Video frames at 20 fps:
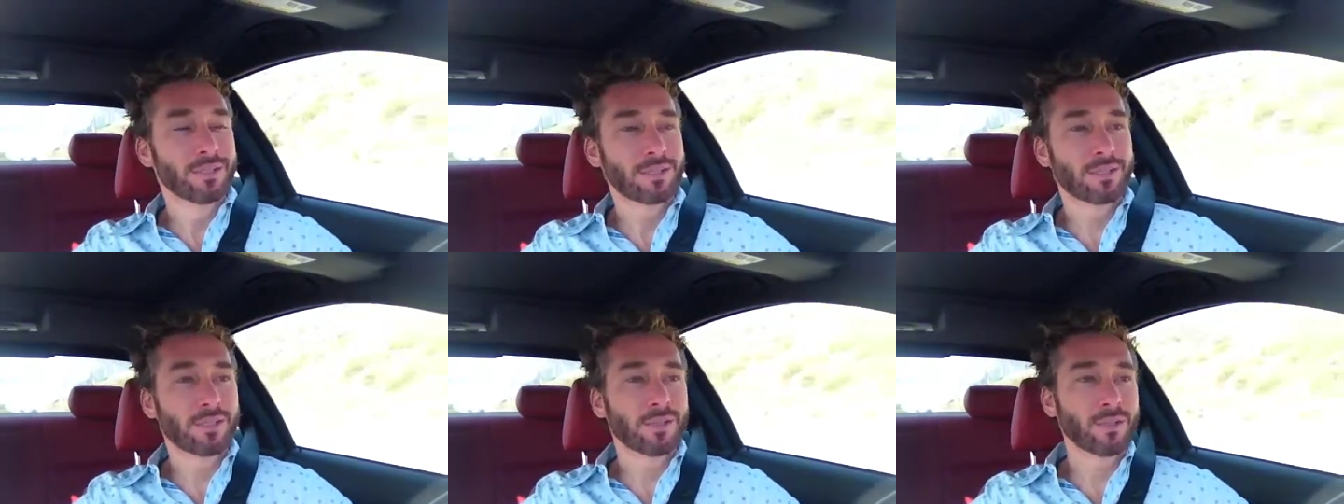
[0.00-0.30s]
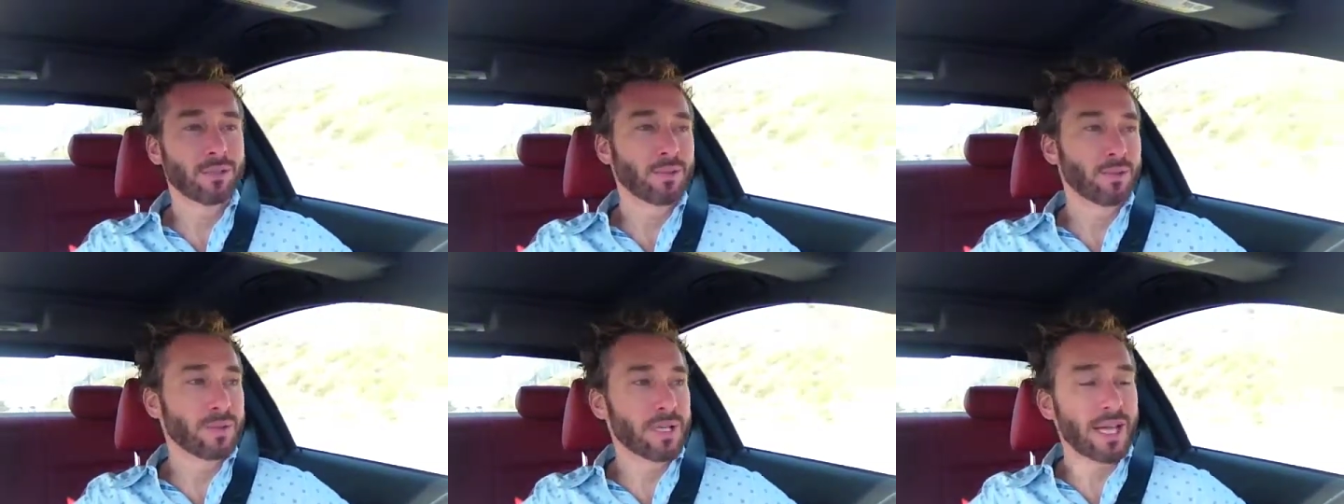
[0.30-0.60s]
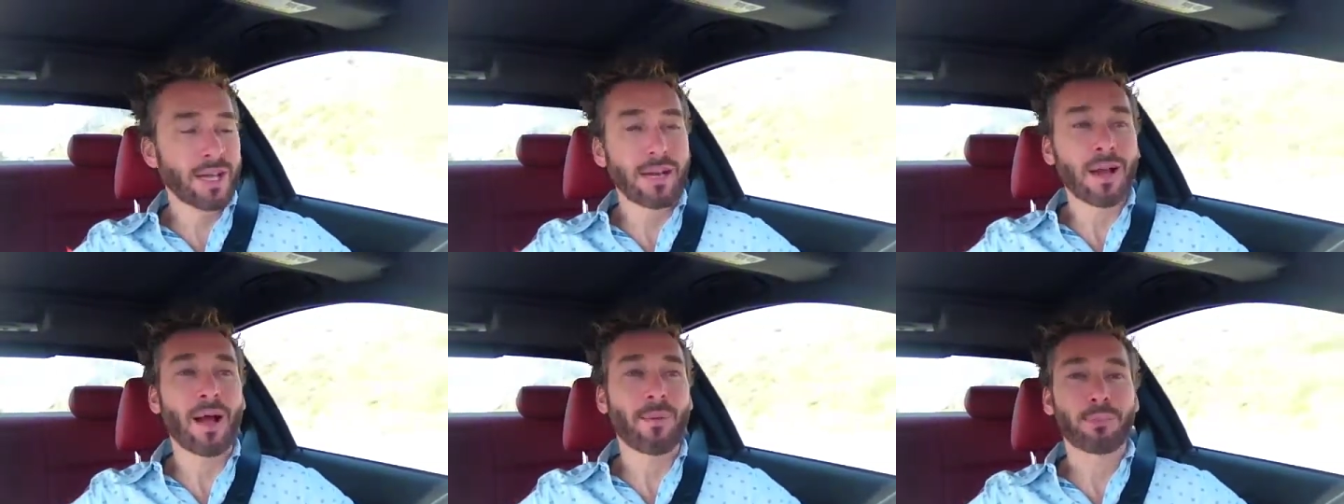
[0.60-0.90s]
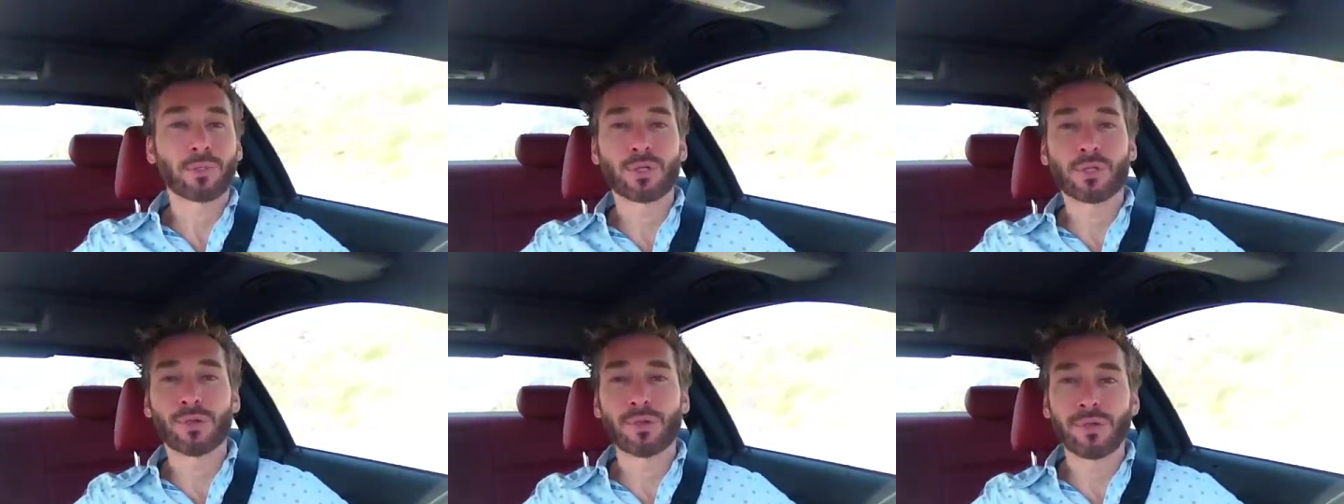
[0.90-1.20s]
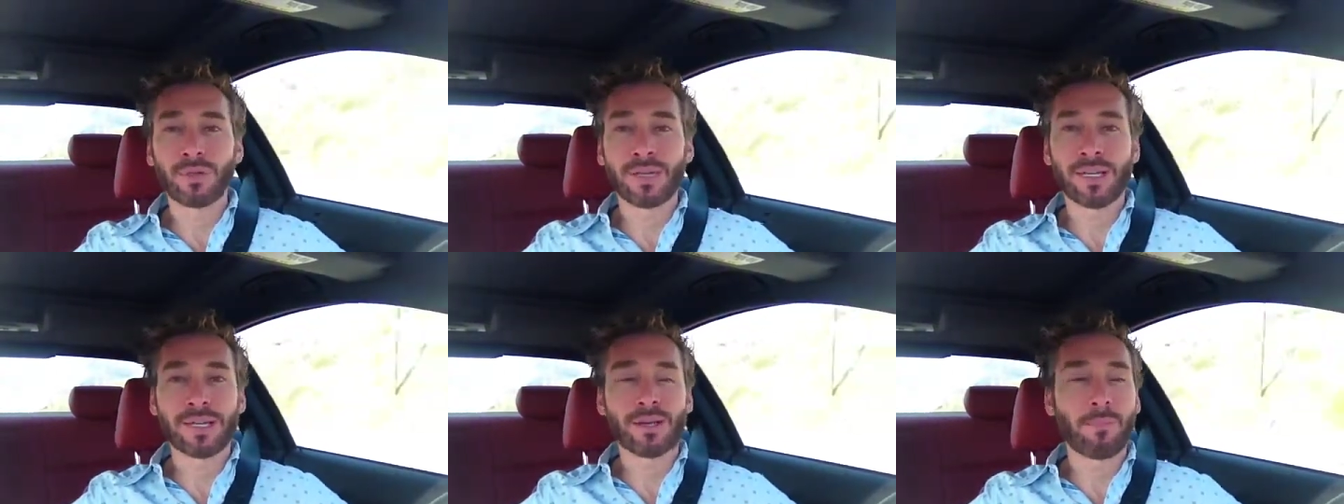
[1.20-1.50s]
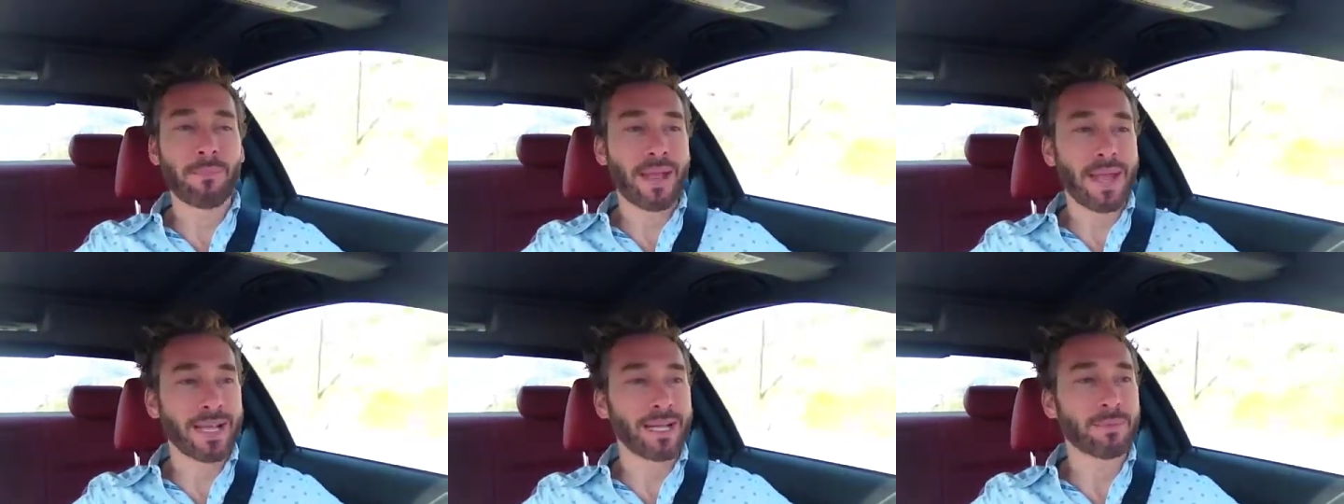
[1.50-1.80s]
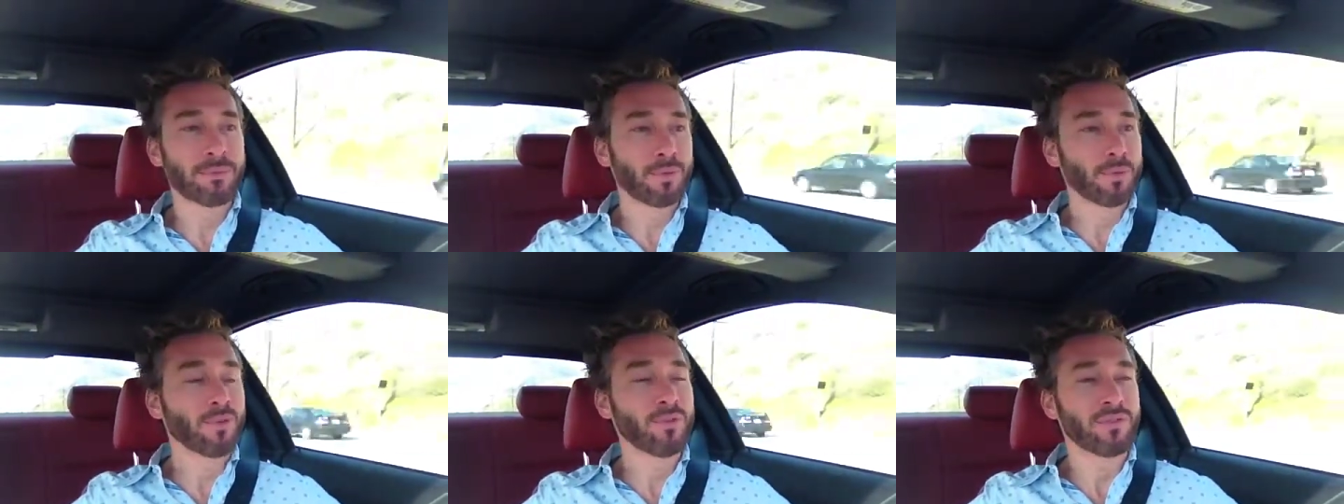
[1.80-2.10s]
to get an opportunity to make
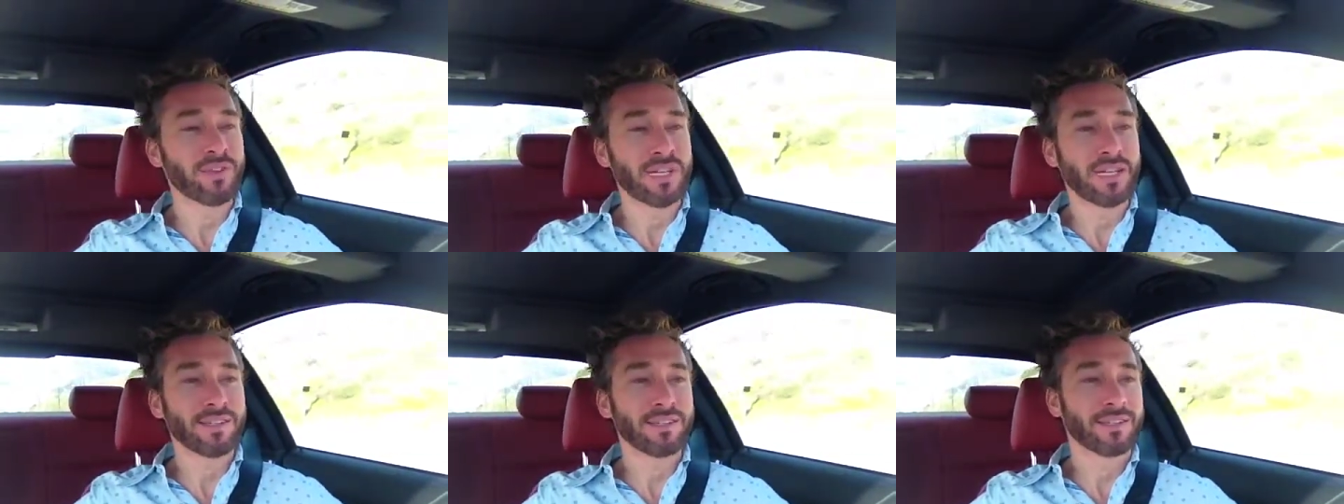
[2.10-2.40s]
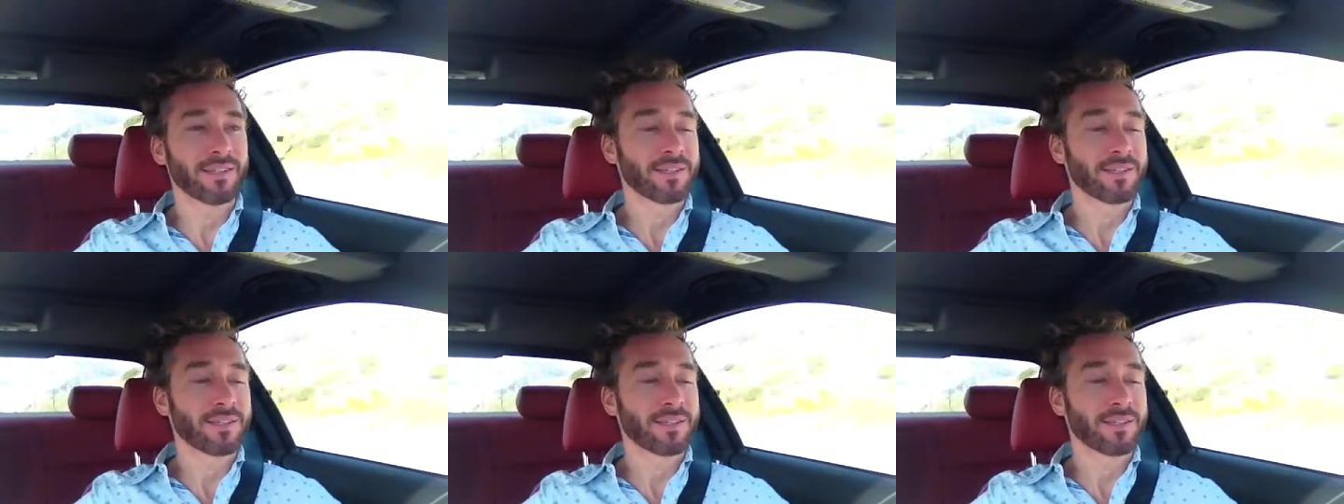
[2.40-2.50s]
a movie,